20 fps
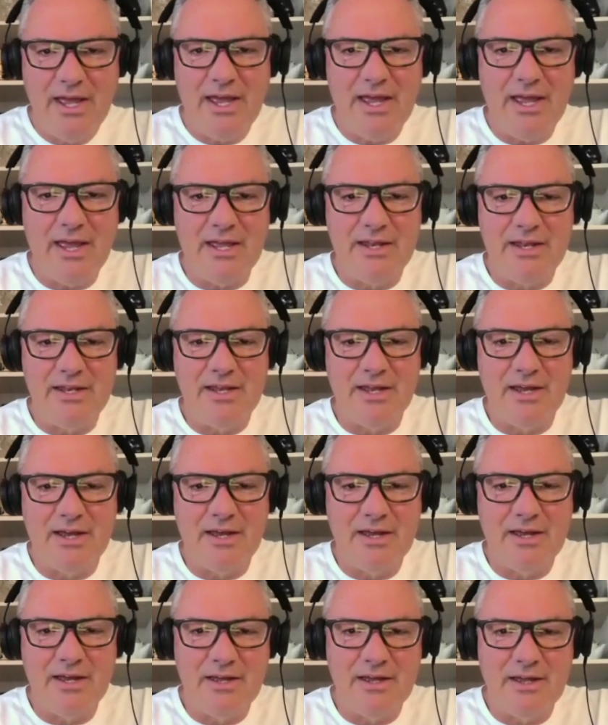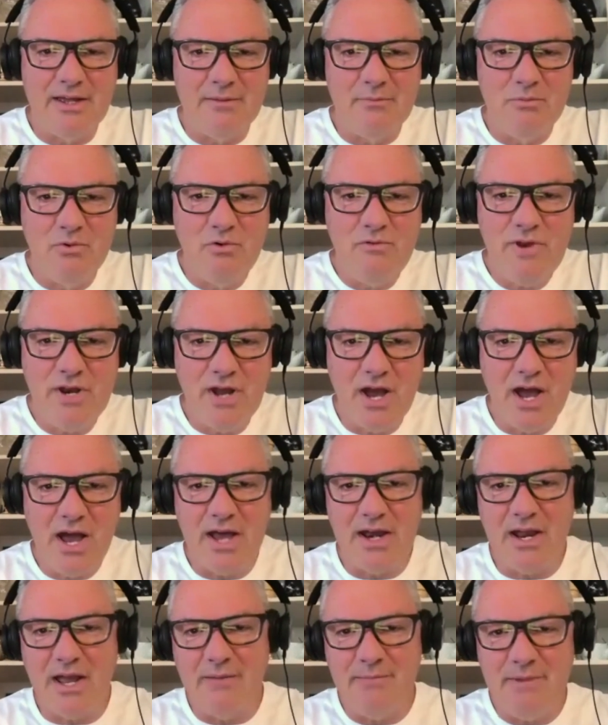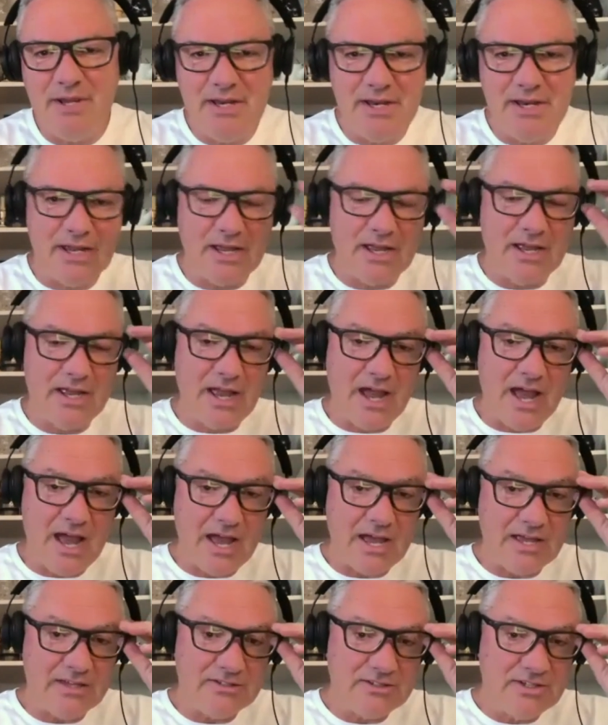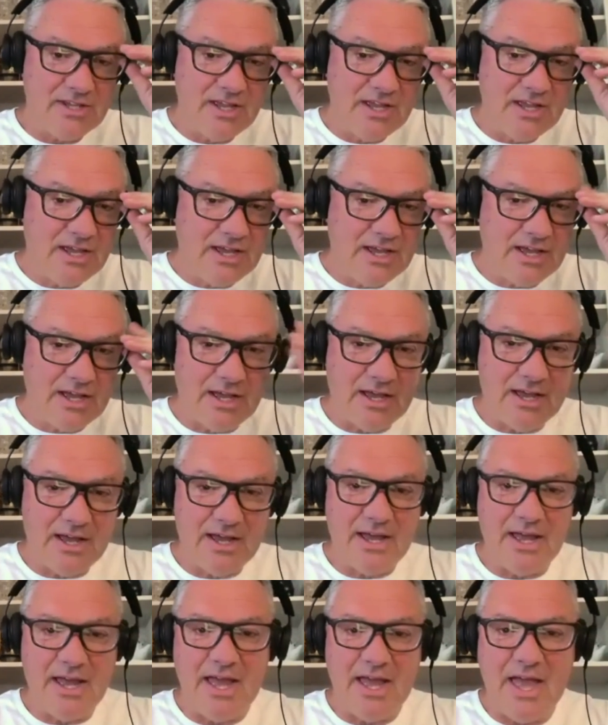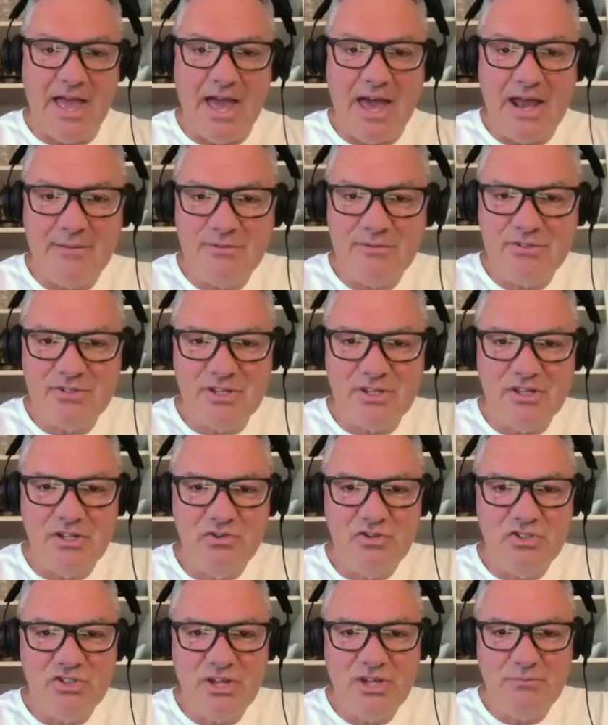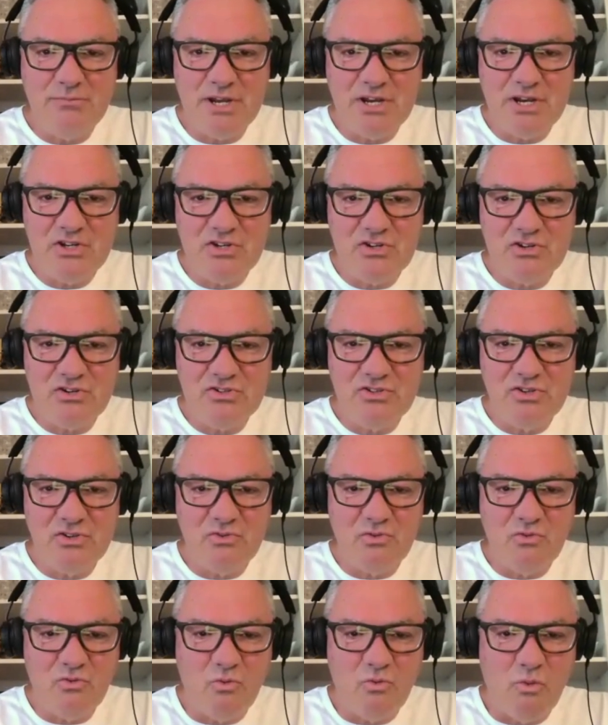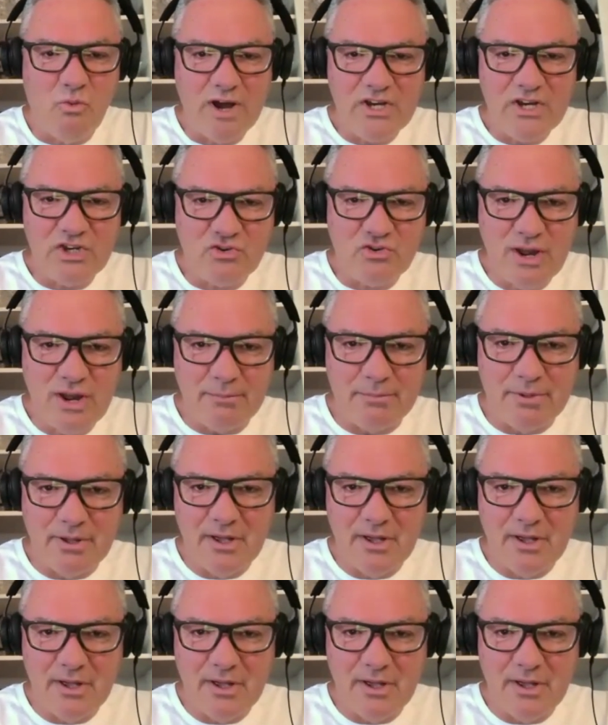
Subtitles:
And moving on, I mean, guys, Adams, you sent pictures. What a trip.